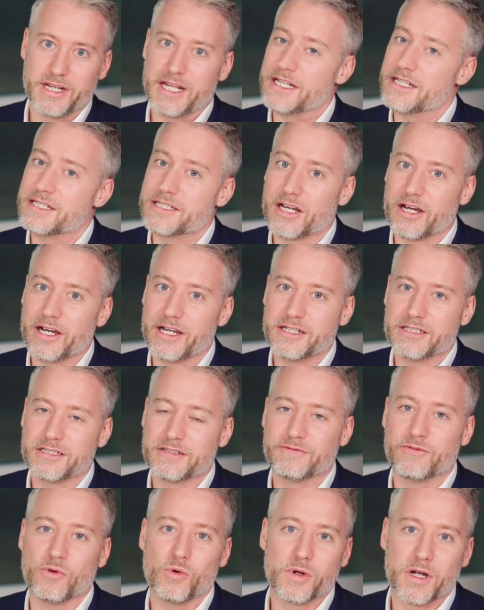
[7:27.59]
insights,
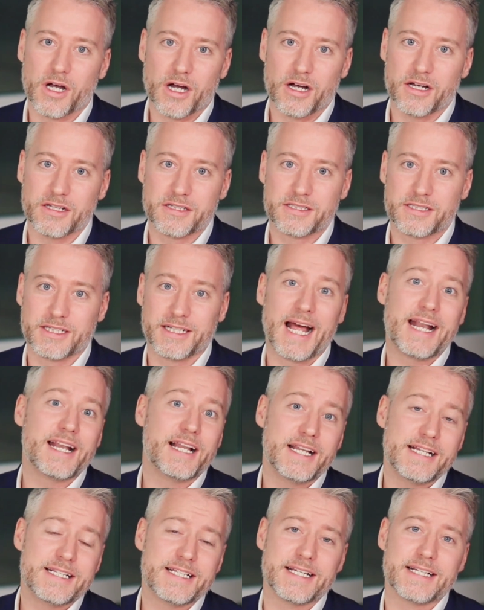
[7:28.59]
forecasts and
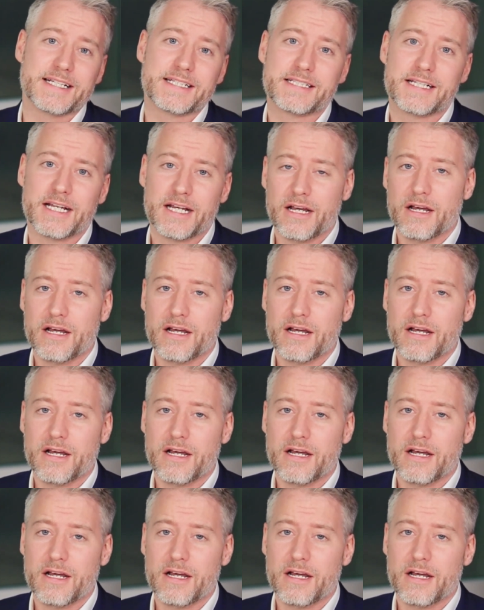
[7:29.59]
analytics